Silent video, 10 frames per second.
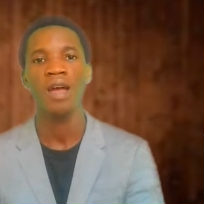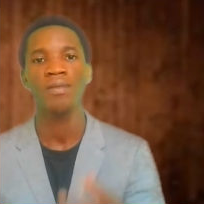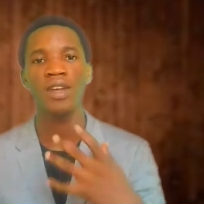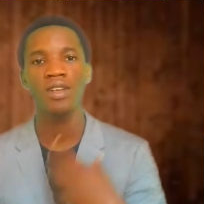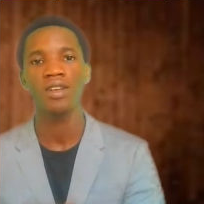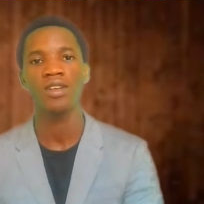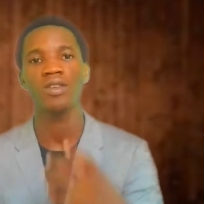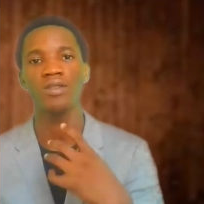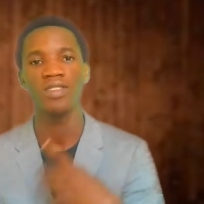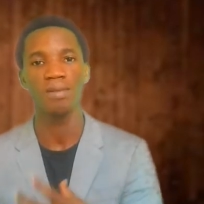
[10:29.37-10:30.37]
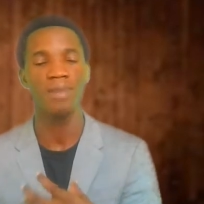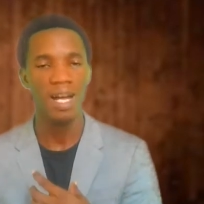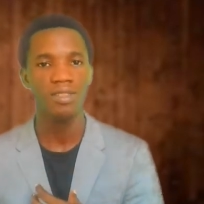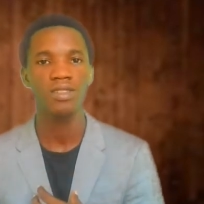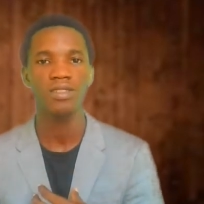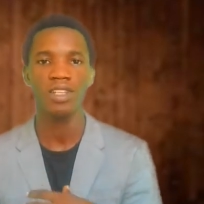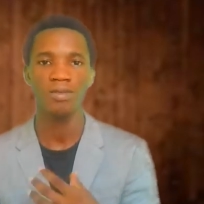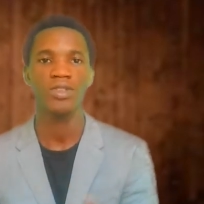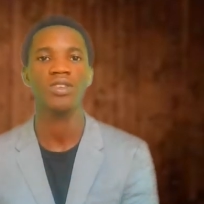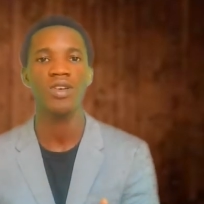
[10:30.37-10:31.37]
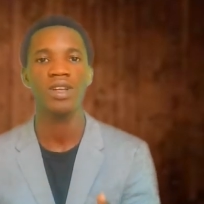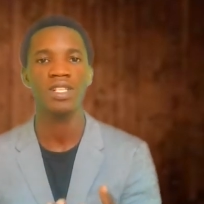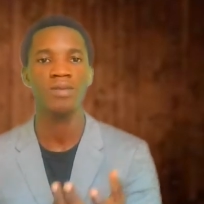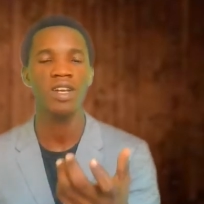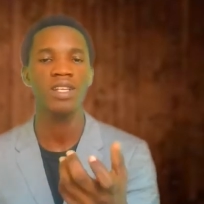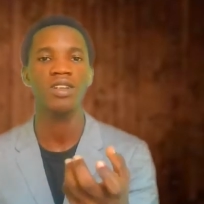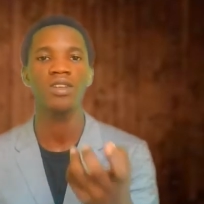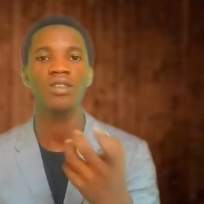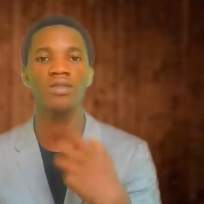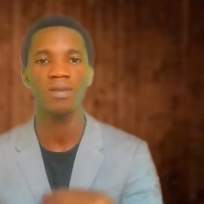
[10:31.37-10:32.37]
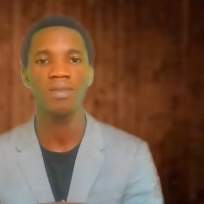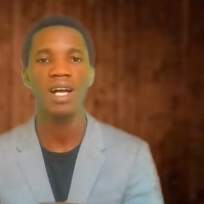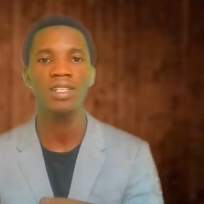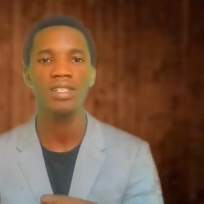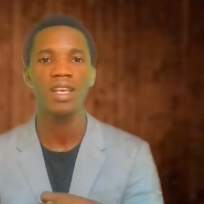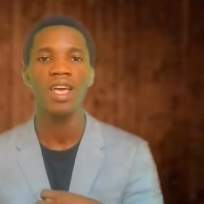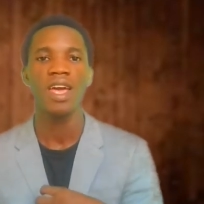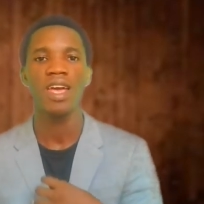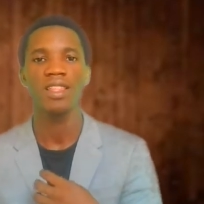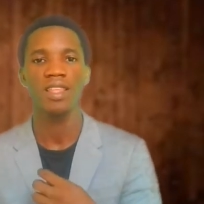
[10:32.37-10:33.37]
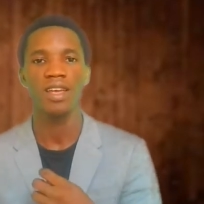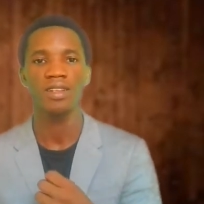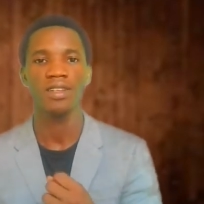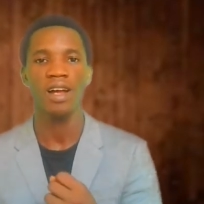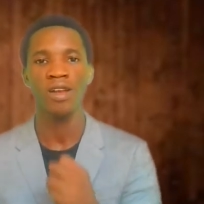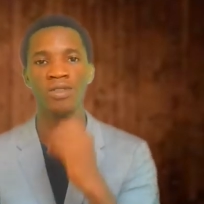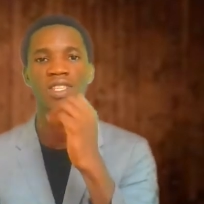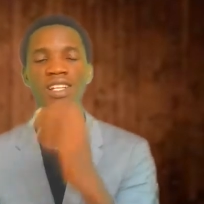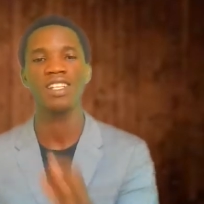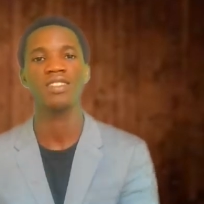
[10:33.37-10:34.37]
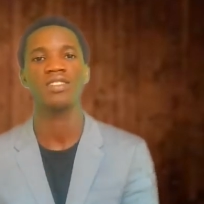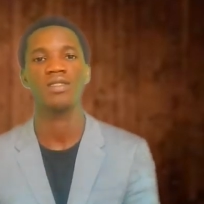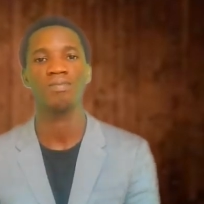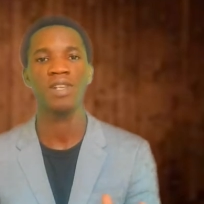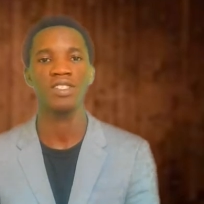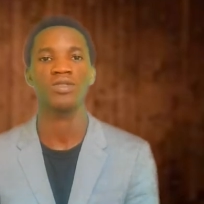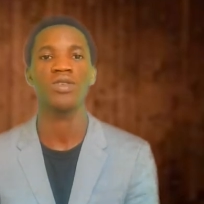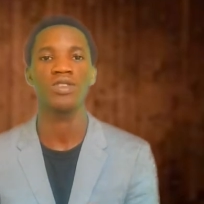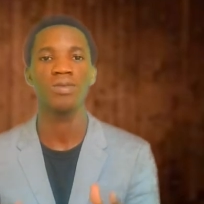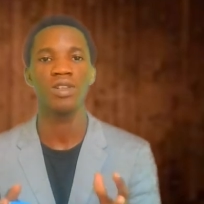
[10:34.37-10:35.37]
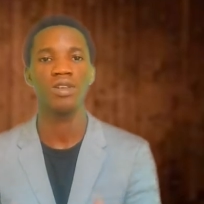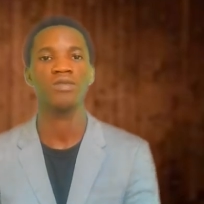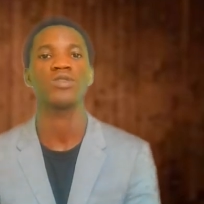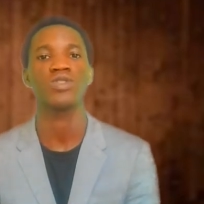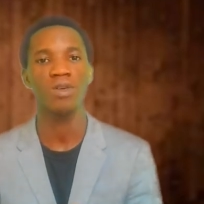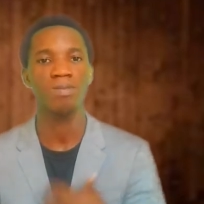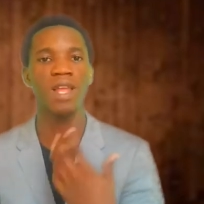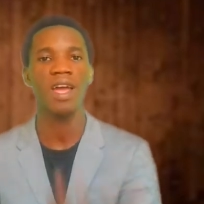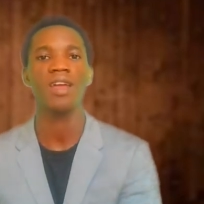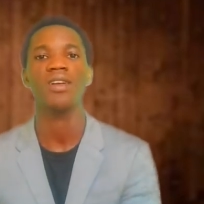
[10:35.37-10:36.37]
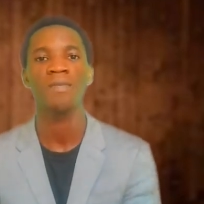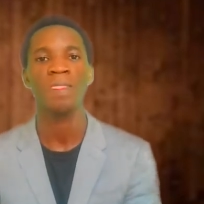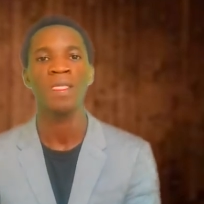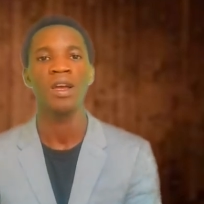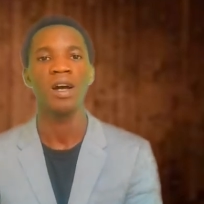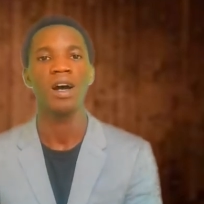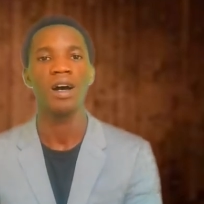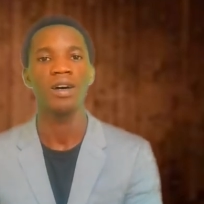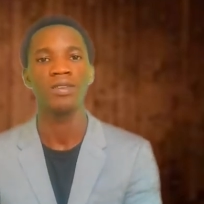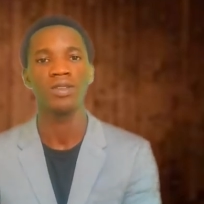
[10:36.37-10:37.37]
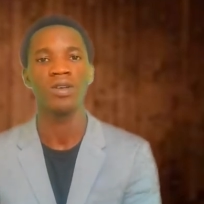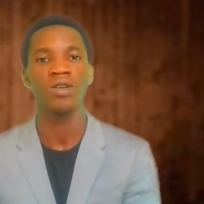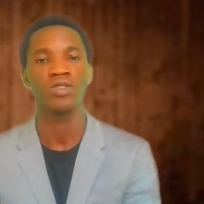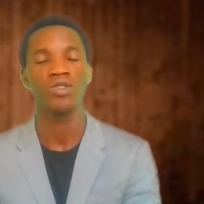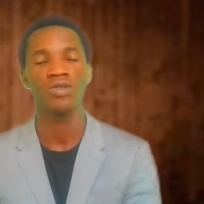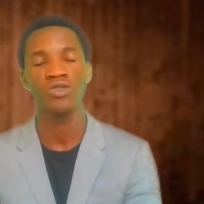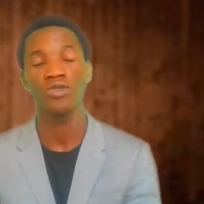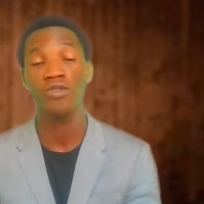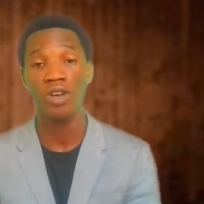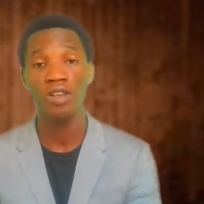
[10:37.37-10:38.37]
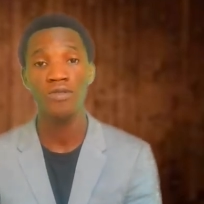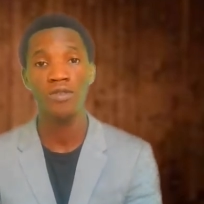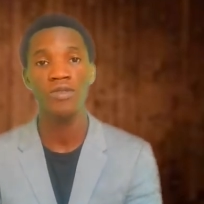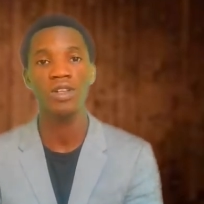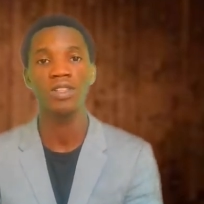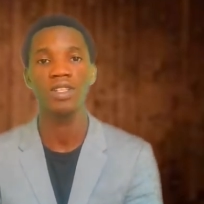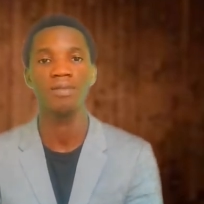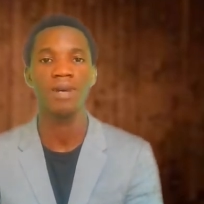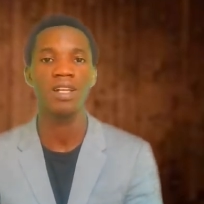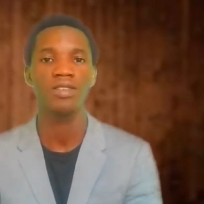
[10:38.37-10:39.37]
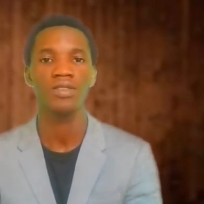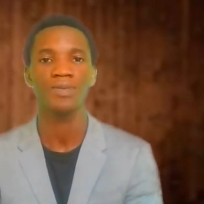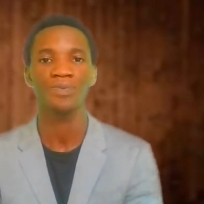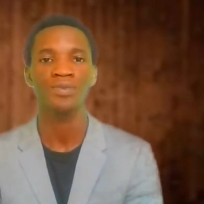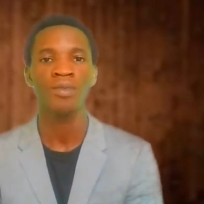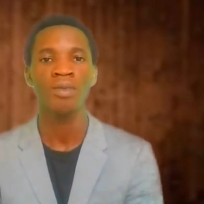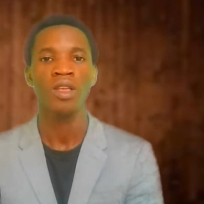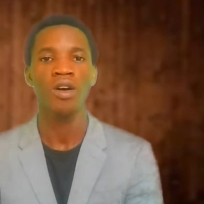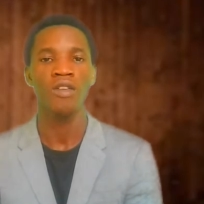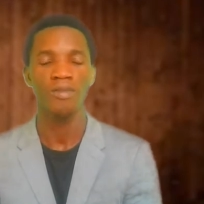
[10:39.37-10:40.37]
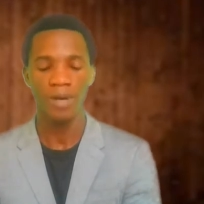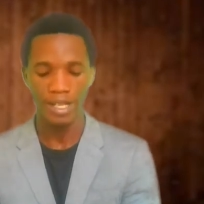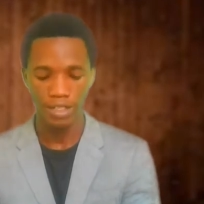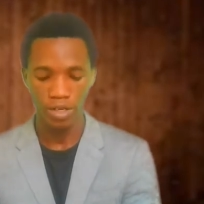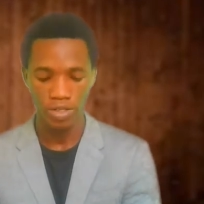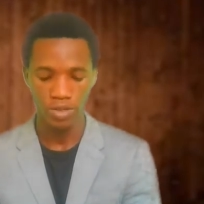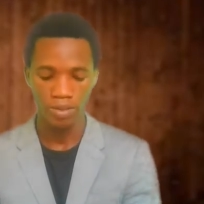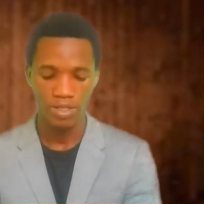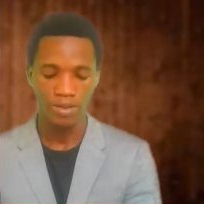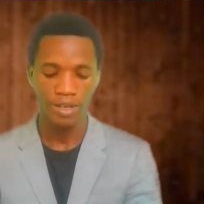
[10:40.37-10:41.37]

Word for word: I'm getting a lot of demand. Let me use the correct term. I'm getting a lot of demand, and then I don't think this place is going to be enough to supply uh, or to, to really fulfill the demand of my customers.